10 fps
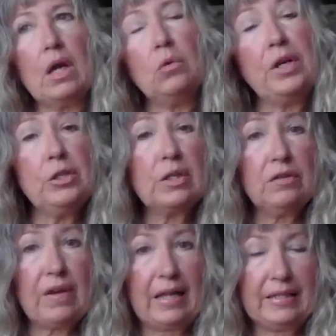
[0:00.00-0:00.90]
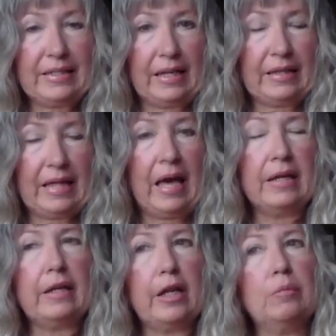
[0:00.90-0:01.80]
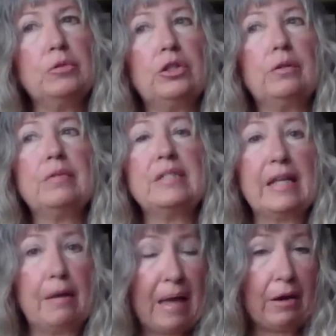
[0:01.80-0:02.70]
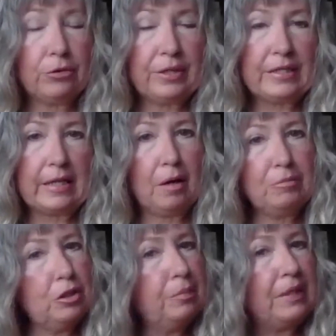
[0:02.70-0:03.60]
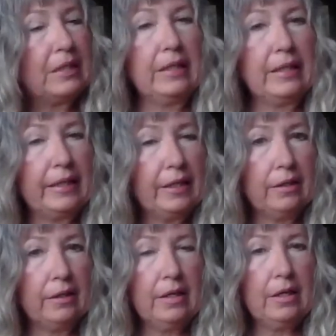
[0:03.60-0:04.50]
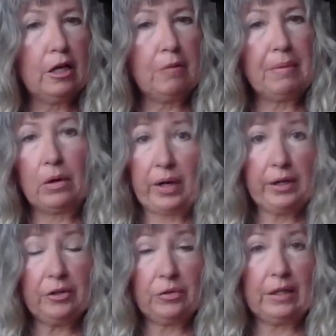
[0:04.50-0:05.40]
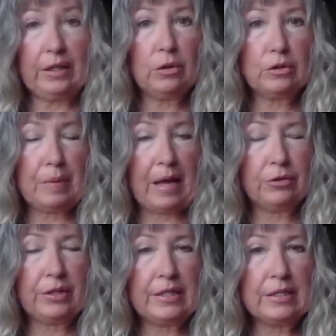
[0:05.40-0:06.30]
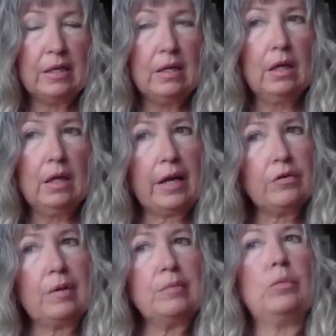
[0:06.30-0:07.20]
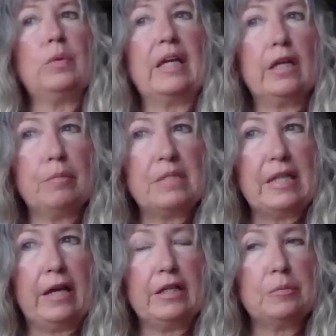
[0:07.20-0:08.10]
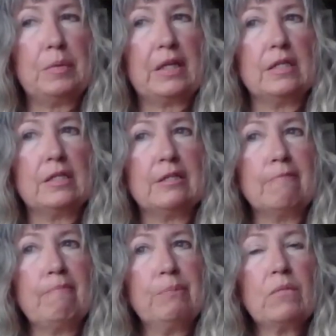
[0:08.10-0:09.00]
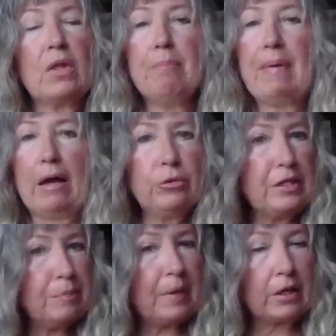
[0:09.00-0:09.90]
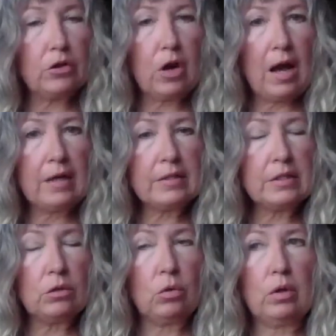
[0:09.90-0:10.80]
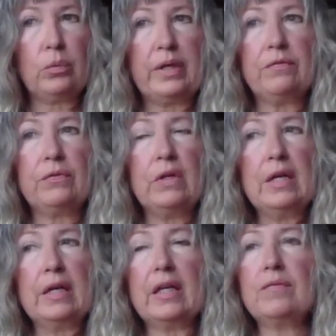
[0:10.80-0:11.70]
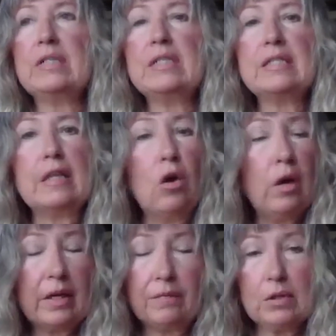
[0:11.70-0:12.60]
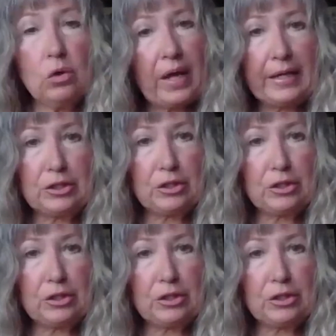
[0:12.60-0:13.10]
And when you can validate that, it helps you to set boundaries. It helps you to be clear about where you need those boundaries. A lot of times when we get upset, it's because a boundary's been crossed or we've given away